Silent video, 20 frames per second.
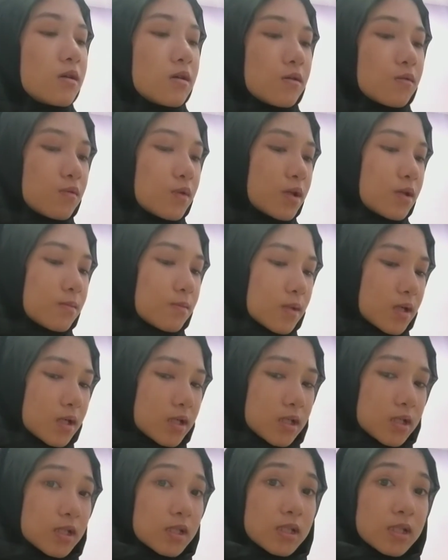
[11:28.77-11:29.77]
with my
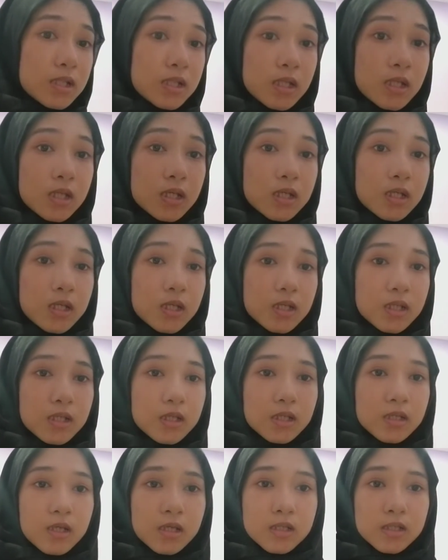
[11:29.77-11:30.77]
concealer
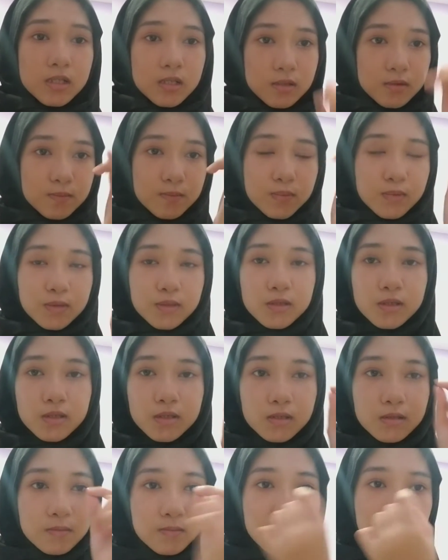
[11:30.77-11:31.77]
again. I just put
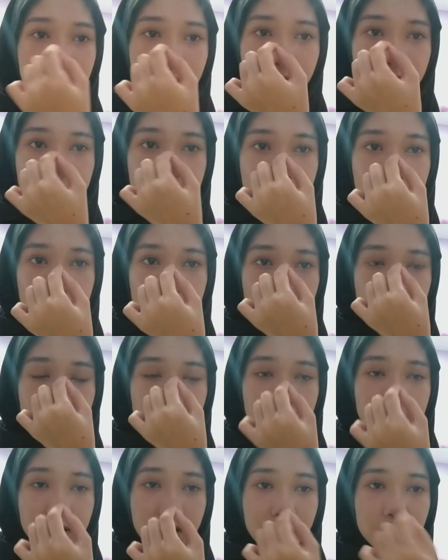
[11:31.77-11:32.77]
a bit of
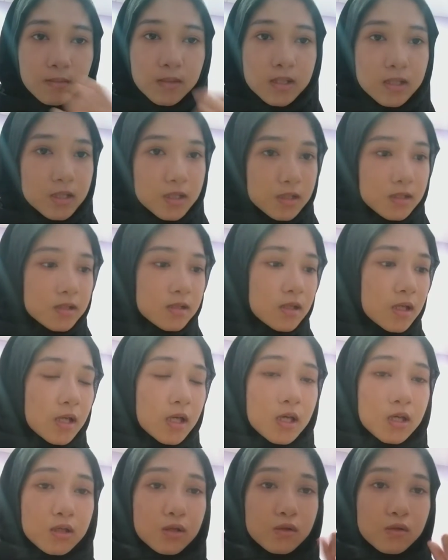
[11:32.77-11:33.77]
them and just
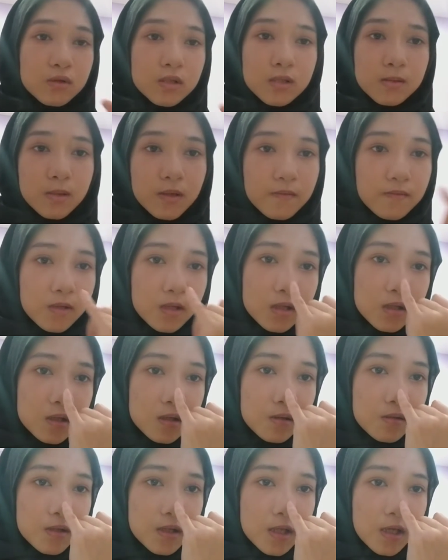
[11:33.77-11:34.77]
use my finger
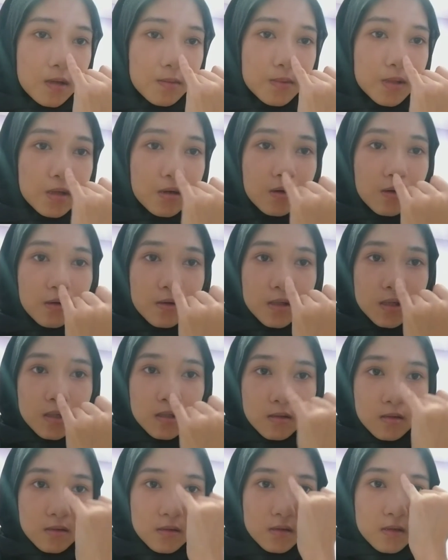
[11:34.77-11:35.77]
to dab it
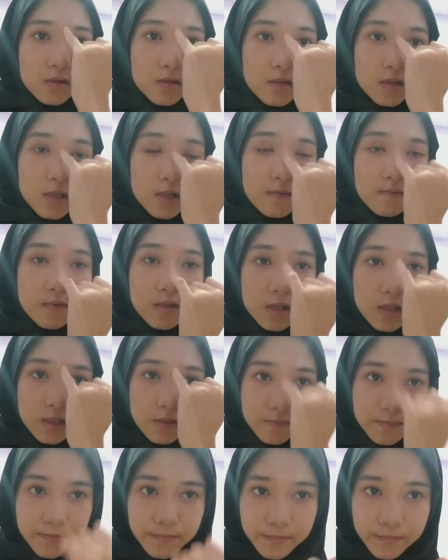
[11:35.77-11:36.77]
on evenly.
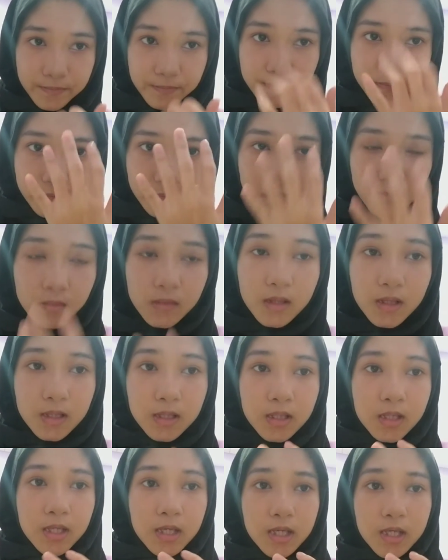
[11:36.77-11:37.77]

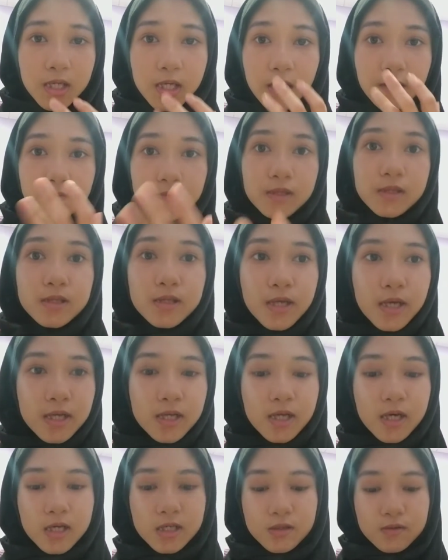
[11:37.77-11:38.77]
And after that,
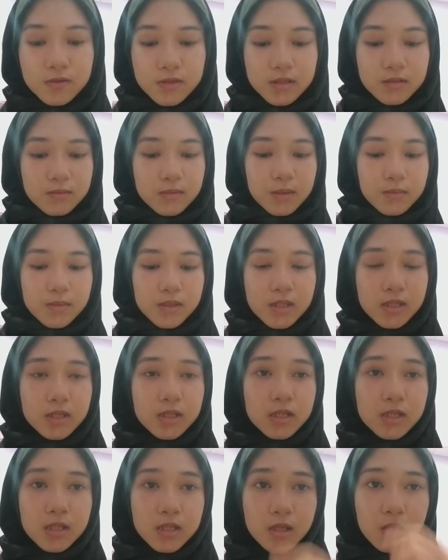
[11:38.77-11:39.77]
I remember the
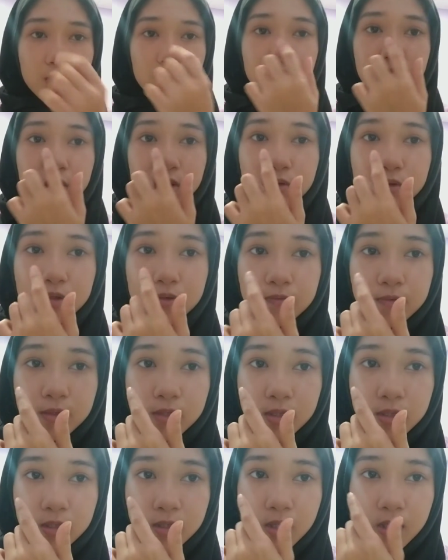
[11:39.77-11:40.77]
glitter that we used for
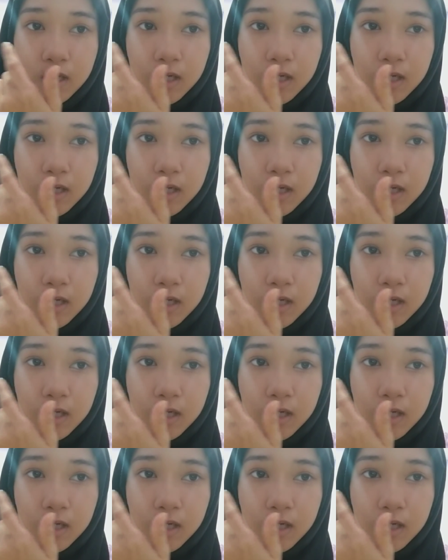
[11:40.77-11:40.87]
the